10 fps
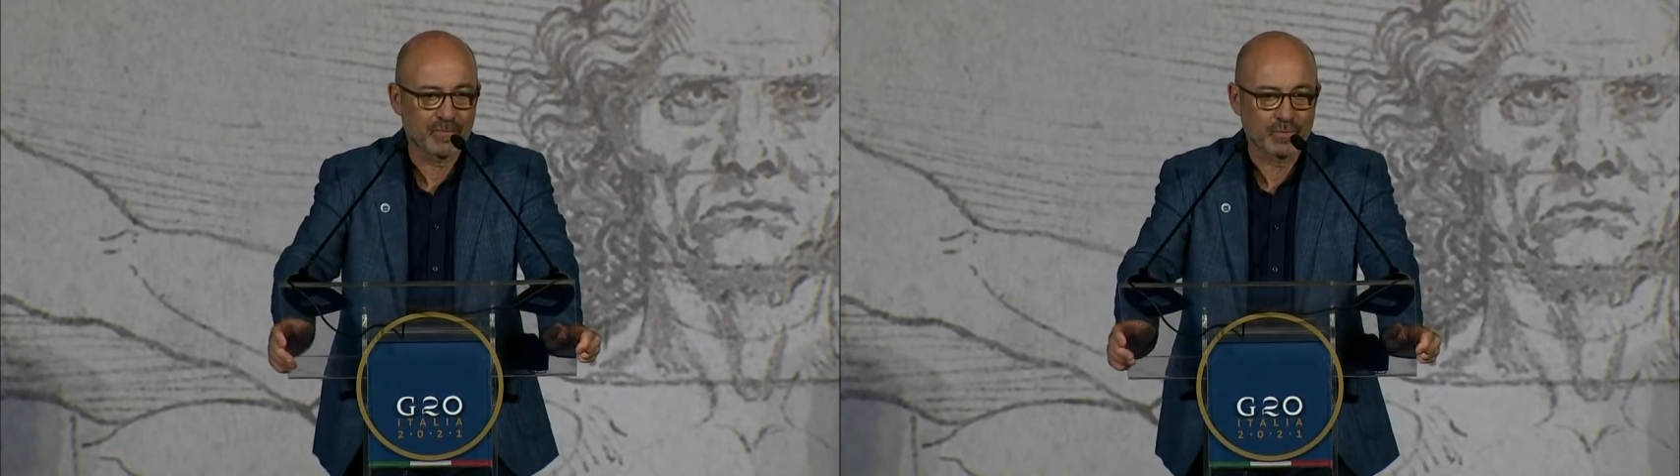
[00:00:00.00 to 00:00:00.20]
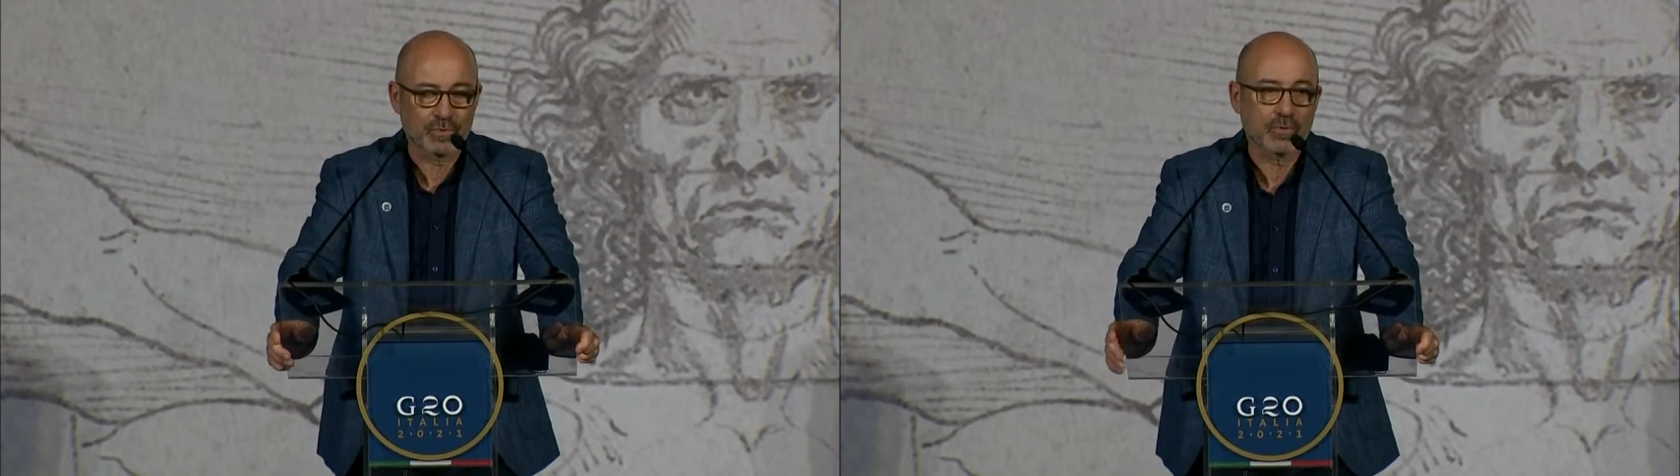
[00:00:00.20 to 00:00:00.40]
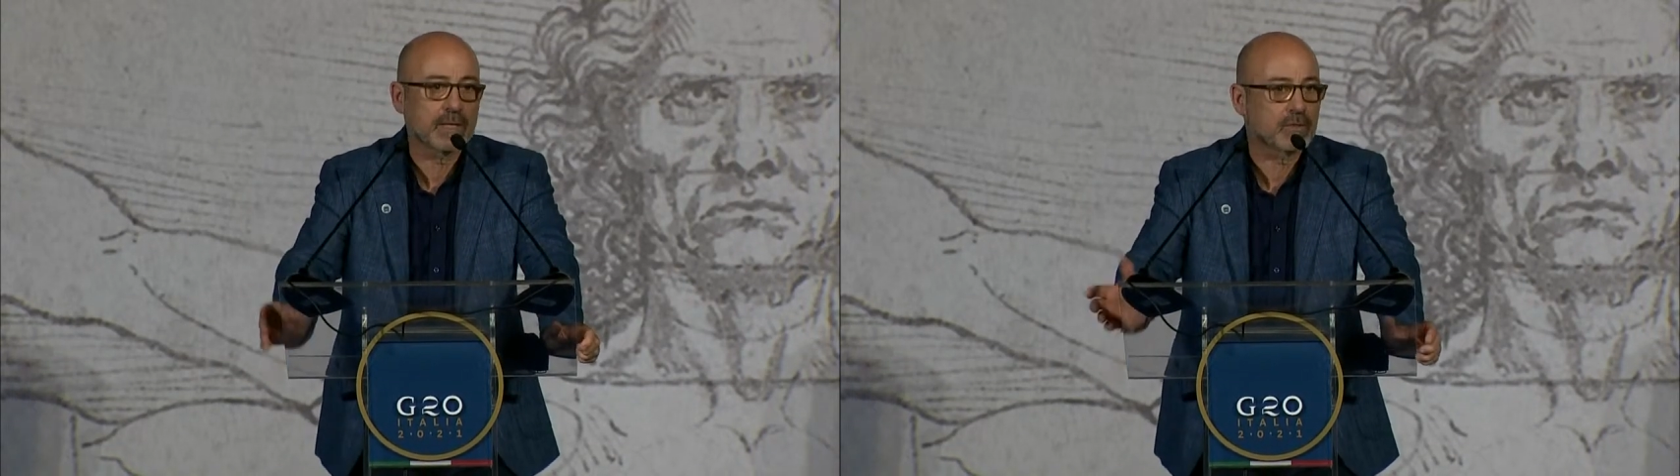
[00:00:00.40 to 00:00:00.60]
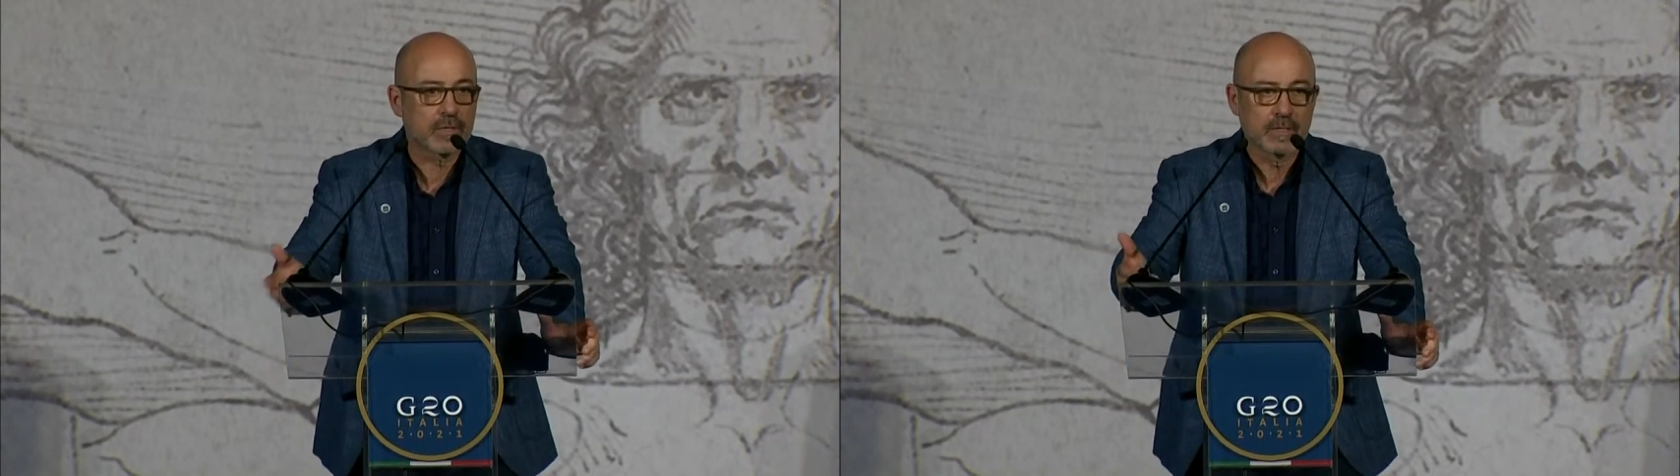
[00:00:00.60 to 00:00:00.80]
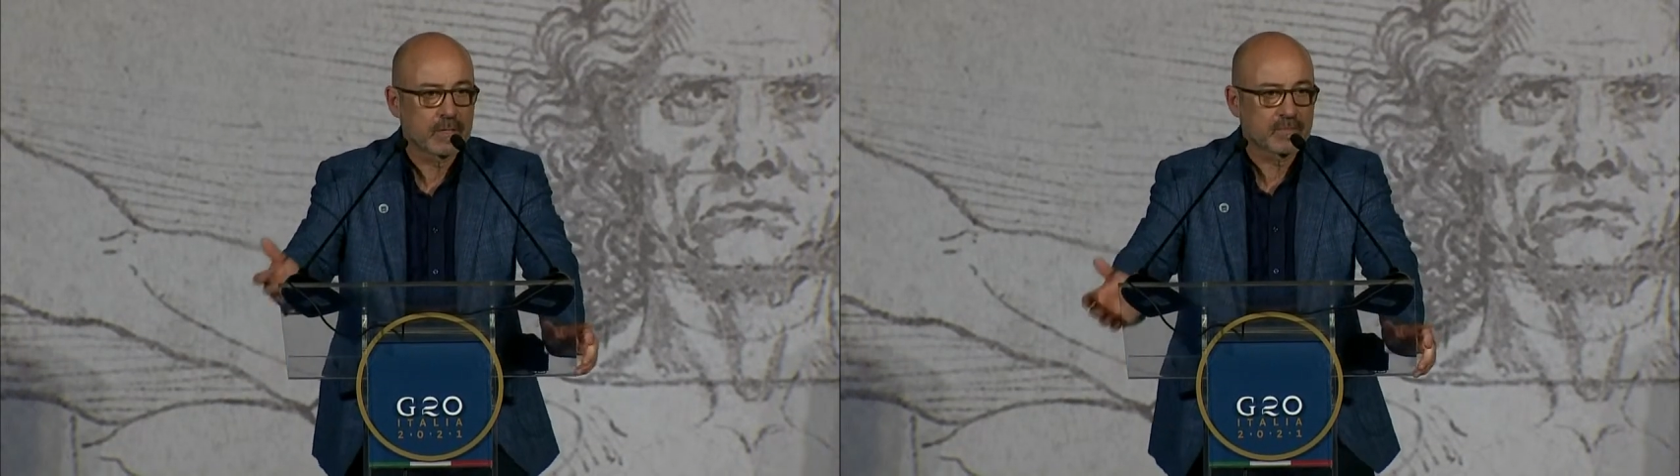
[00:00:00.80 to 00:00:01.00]
Perhaps you
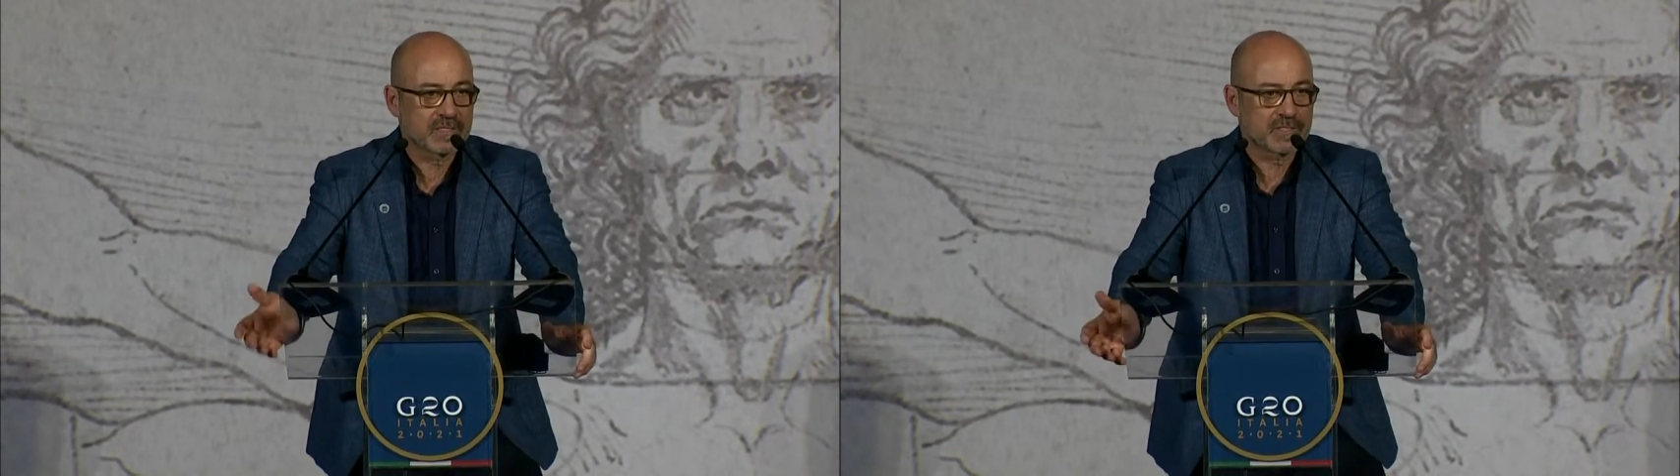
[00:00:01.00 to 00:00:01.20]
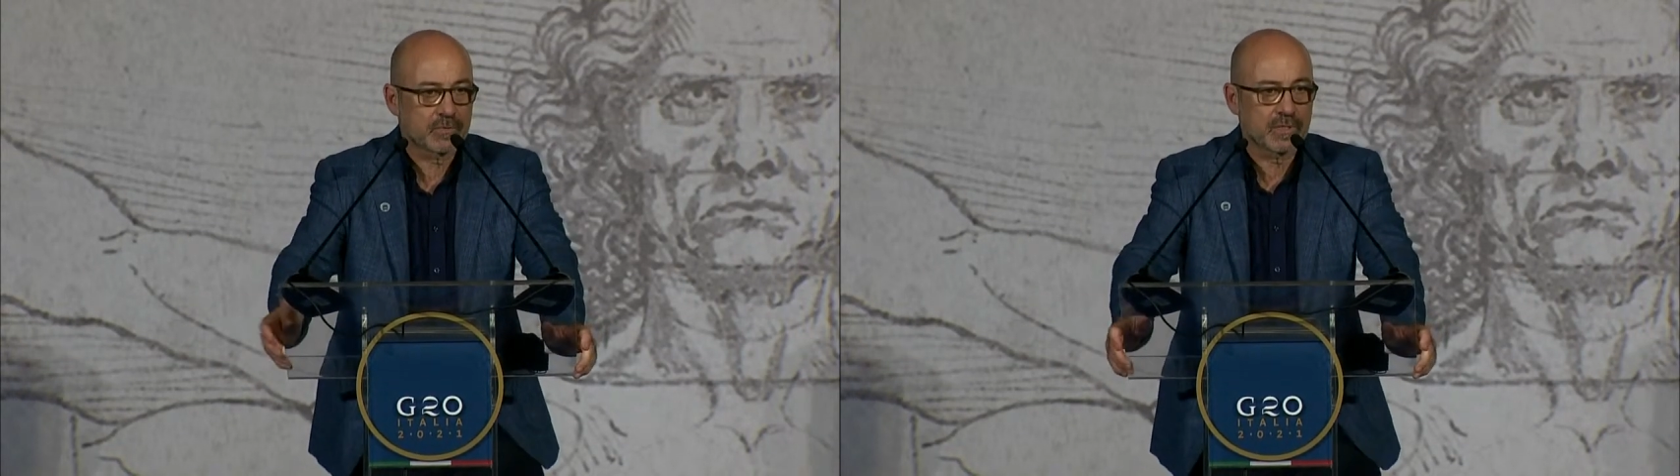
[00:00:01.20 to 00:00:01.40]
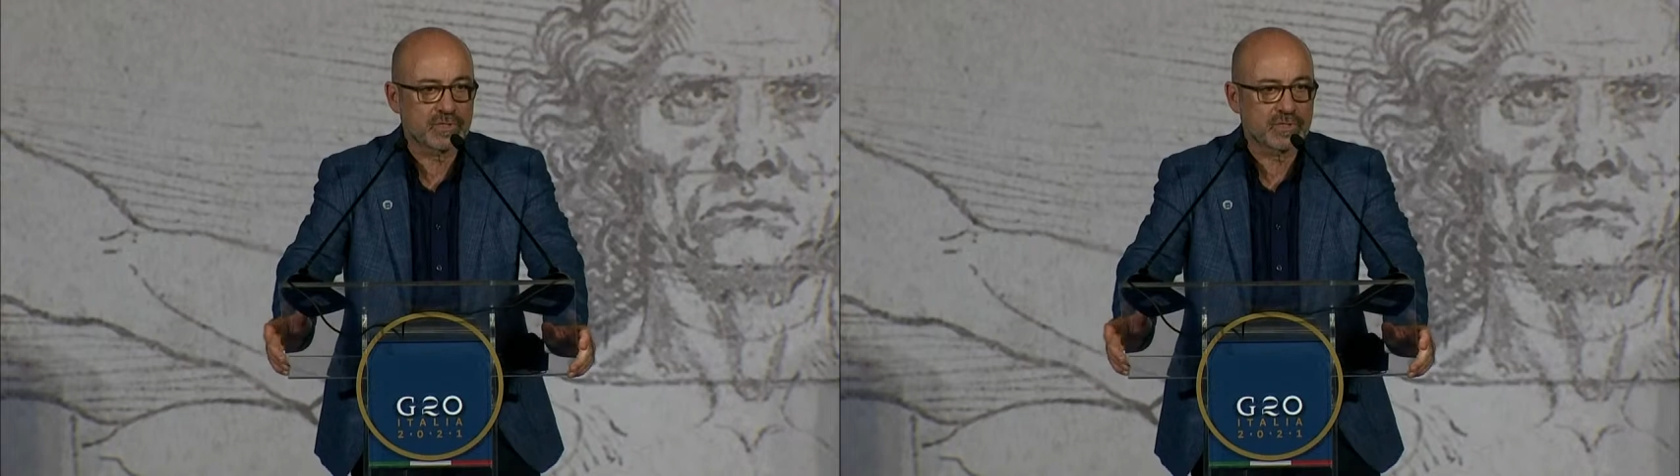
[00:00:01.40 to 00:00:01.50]
recognize the